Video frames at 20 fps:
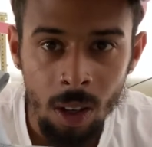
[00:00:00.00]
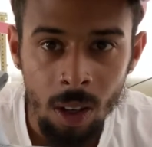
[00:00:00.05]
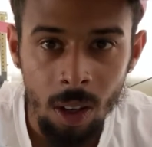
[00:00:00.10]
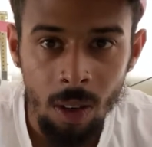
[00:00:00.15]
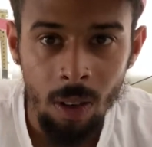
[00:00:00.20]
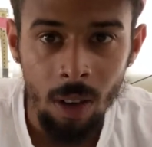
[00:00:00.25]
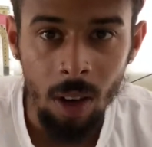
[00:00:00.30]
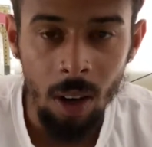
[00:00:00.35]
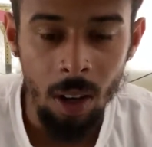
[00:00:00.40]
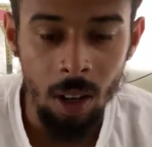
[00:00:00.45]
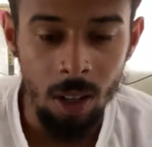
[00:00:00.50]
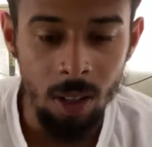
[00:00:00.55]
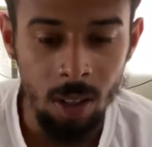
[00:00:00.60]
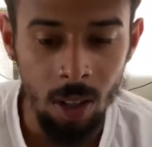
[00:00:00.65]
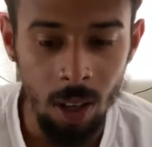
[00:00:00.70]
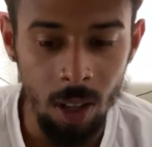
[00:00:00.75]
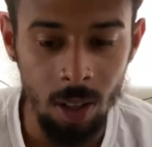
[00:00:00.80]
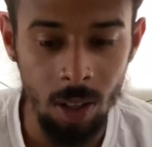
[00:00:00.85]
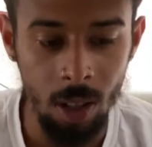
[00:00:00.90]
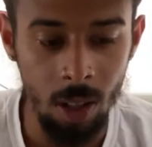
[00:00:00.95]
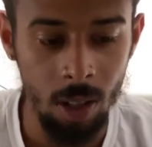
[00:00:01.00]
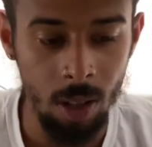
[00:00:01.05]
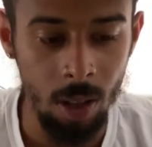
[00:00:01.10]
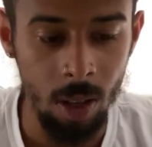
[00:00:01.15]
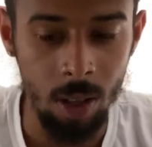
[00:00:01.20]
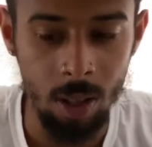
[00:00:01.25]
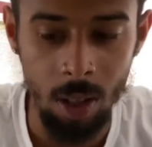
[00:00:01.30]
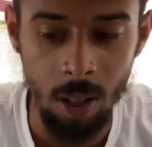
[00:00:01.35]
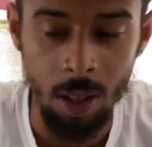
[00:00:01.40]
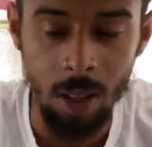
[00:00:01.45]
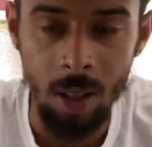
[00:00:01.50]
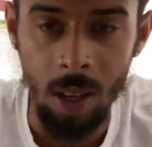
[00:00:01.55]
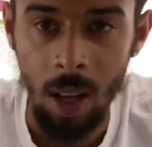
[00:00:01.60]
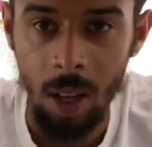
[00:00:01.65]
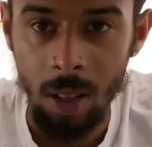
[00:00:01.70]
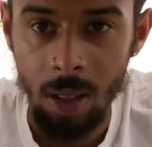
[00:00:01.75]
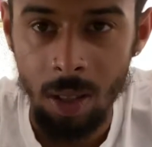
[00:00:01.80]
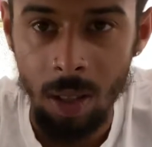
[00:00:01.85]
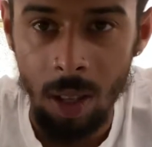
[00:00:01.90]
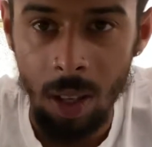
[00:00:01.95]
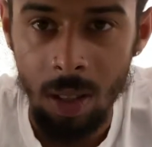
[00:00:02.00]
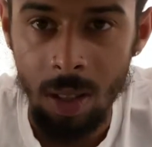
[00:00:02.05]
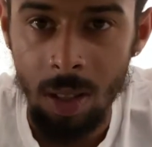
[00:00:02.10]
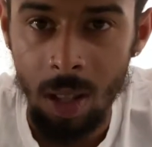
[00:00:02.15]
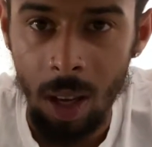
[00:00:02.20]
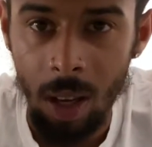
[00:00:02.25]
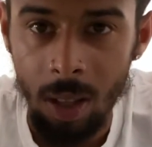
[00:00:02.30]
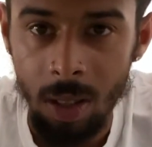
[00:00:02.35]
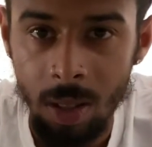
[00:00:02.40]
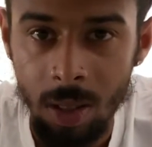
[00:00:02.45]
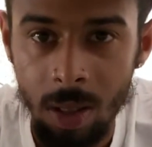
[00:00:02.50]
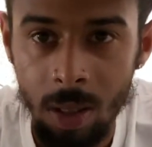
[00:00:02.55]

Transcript: Let's see the side, the insides.